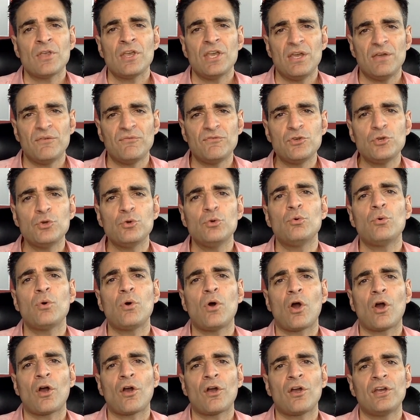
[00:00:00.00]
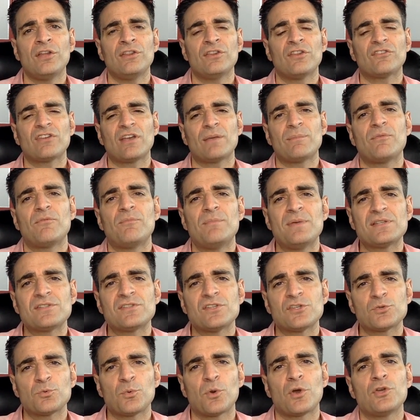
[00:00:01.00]
If you are in the type of
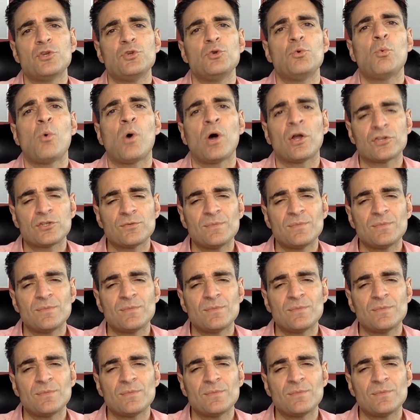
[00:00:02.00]
business where you want